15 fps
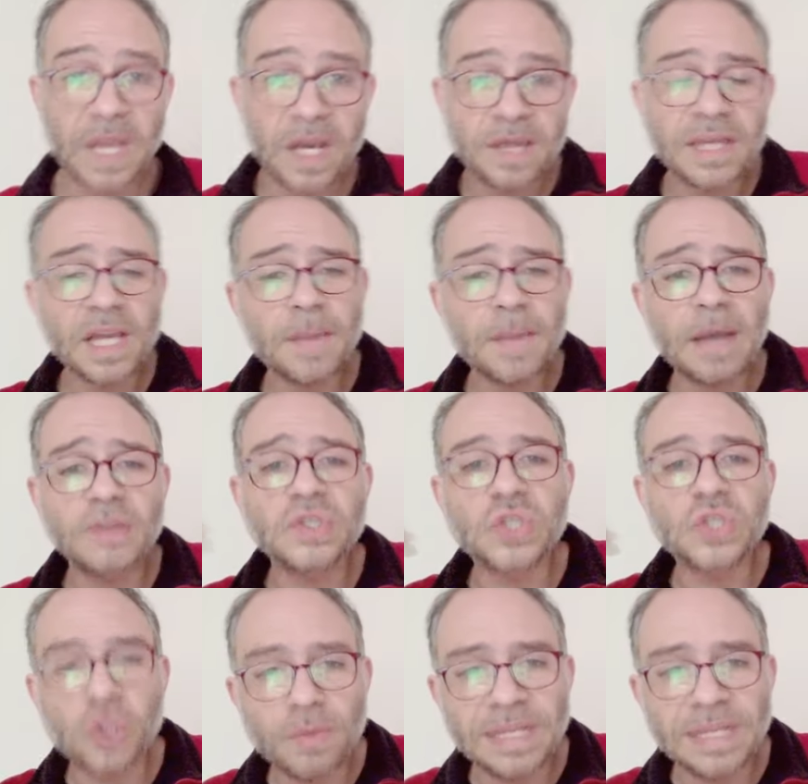Think about
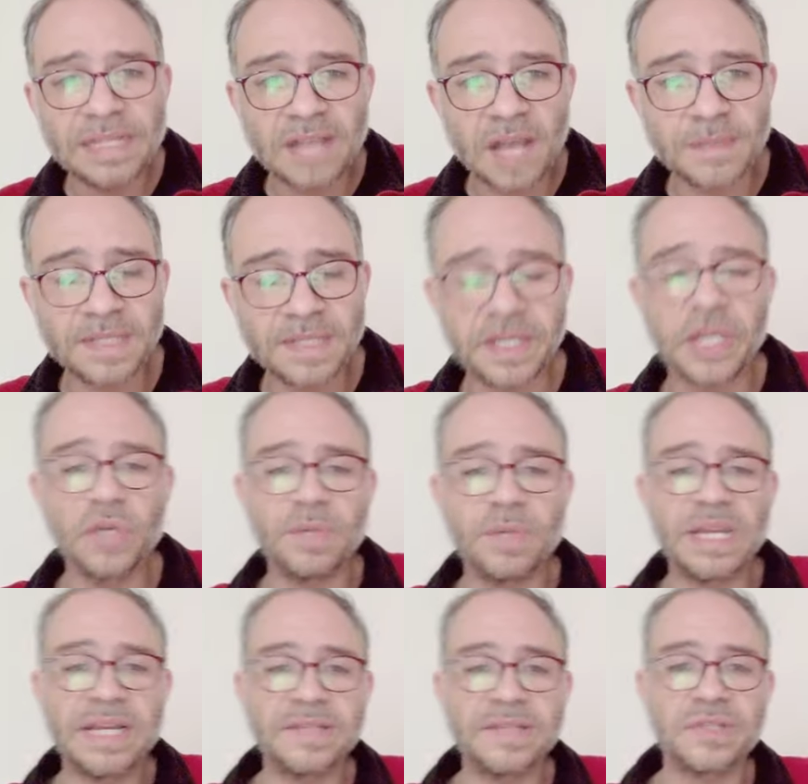so many times in human
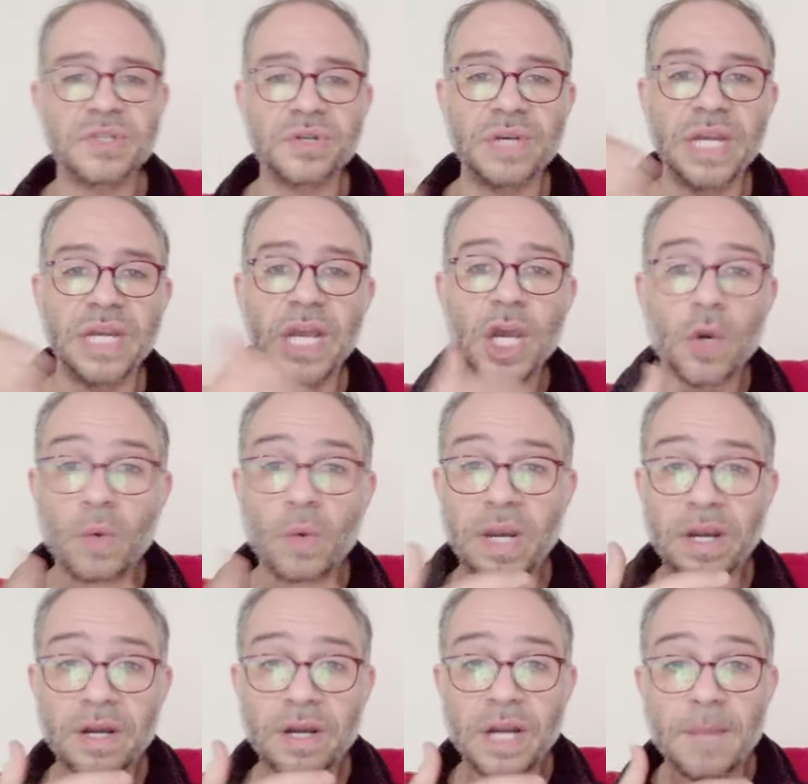history
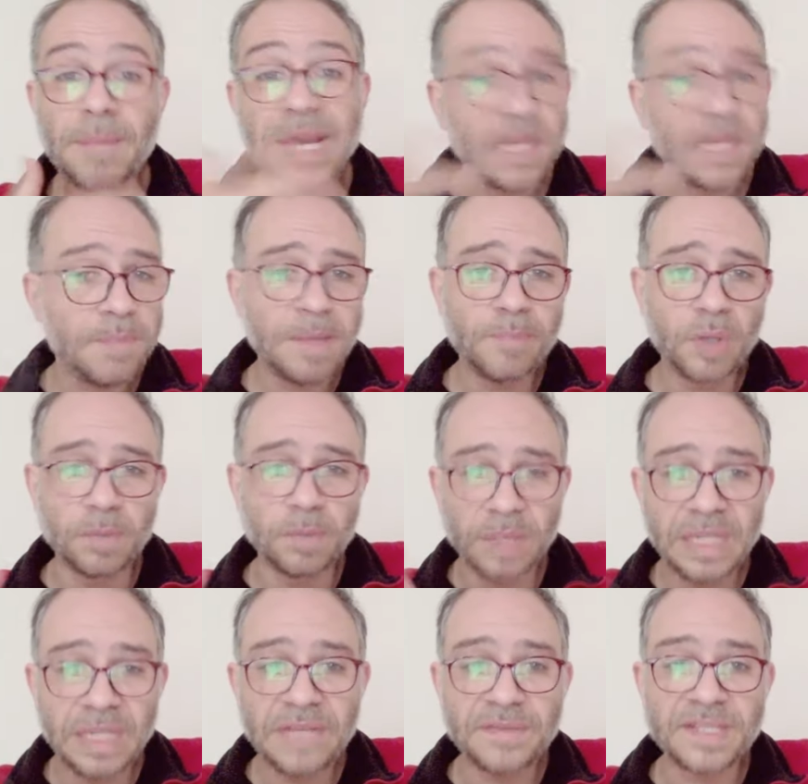where many people
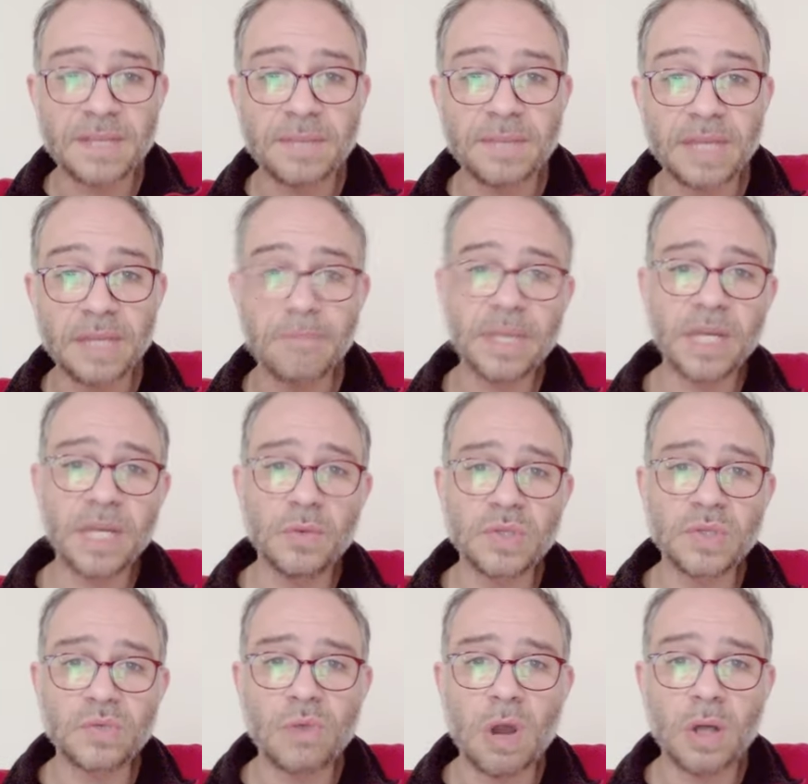believed something, but it
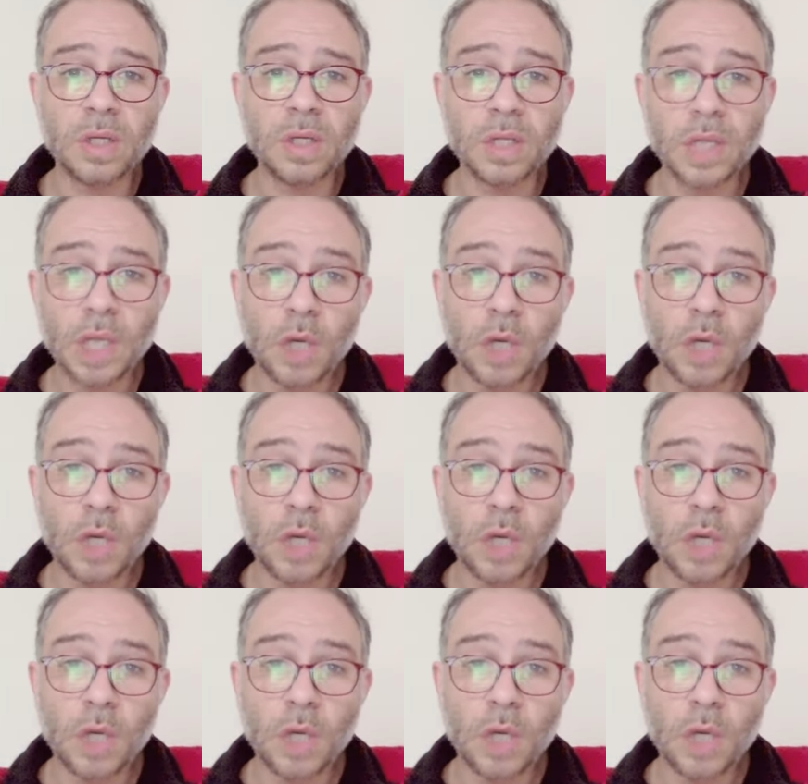was wrong.